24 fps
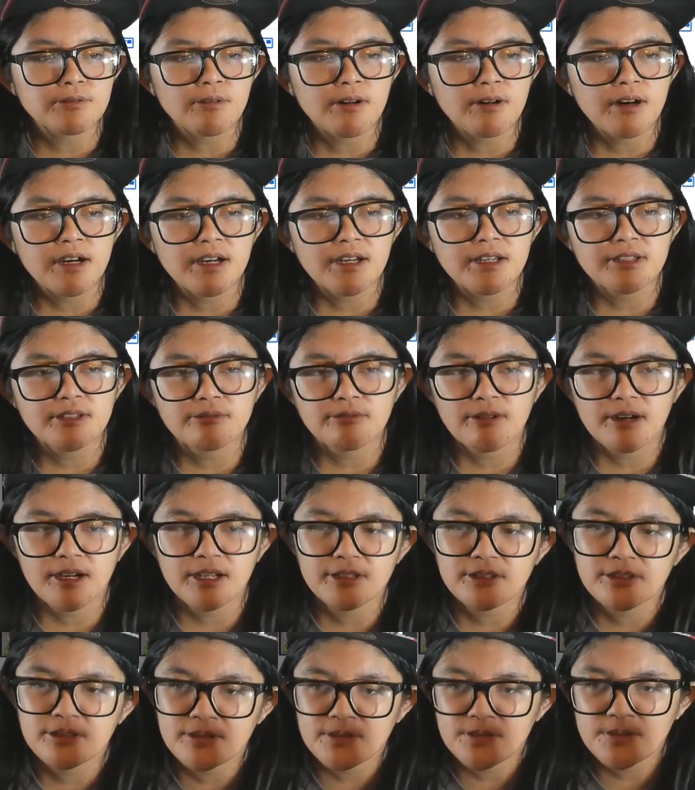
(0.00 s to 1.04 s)
You want 2
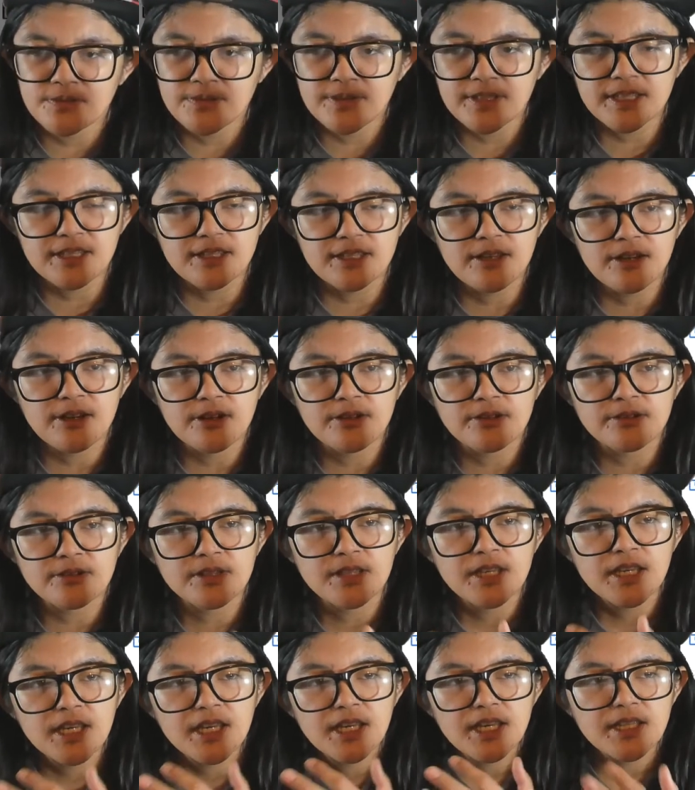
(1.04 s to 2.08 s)
videos,
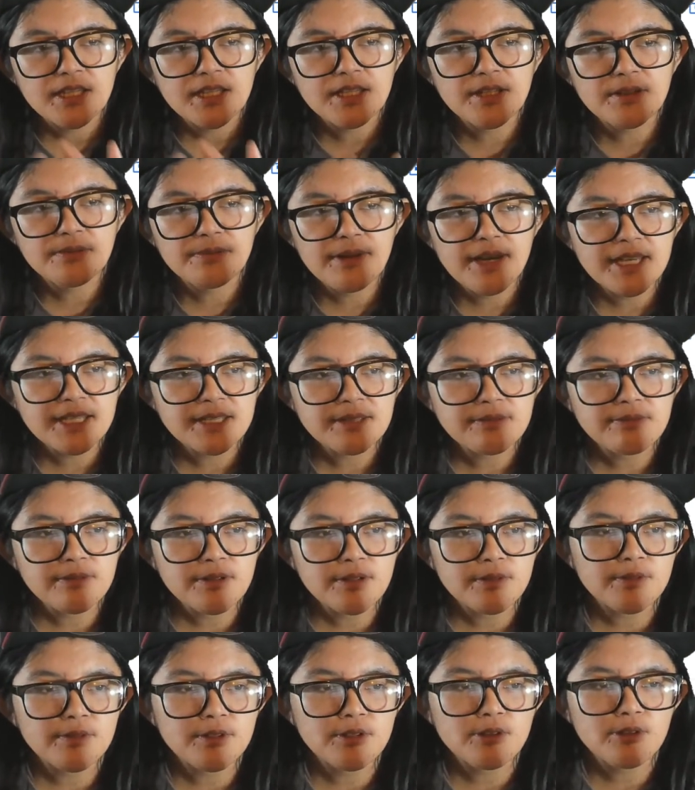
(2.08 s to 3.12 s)
the best for
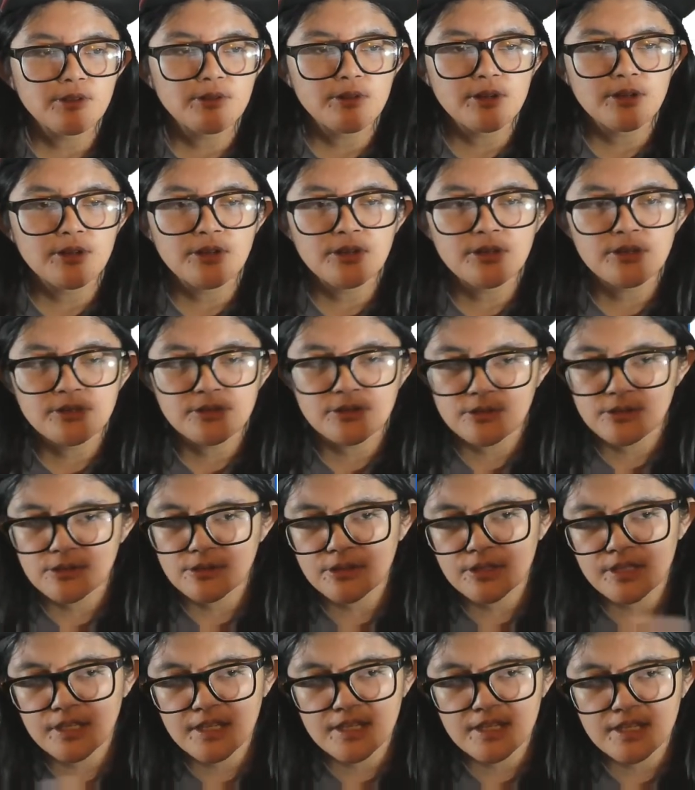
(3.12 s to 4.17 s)
viewers, or you
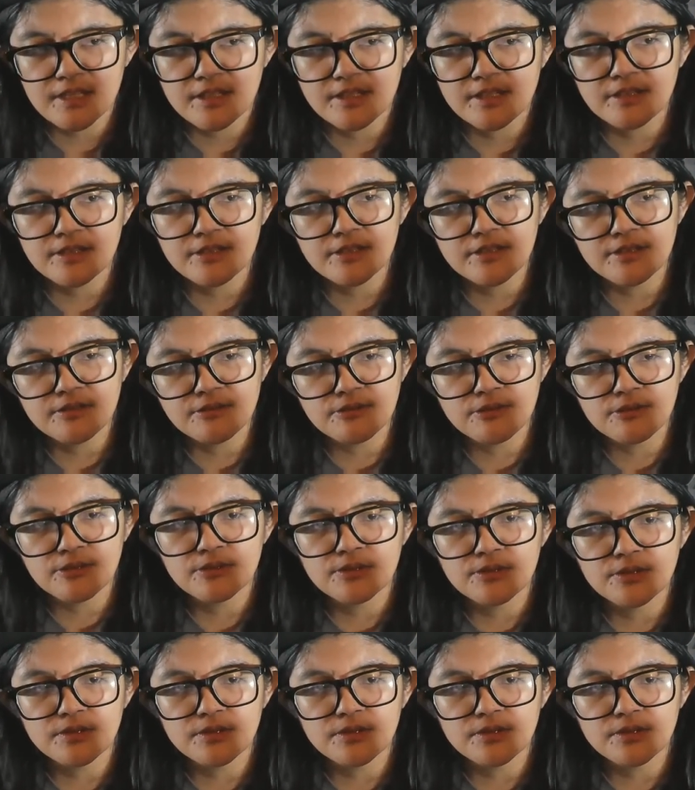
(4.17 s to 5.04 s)
can choose.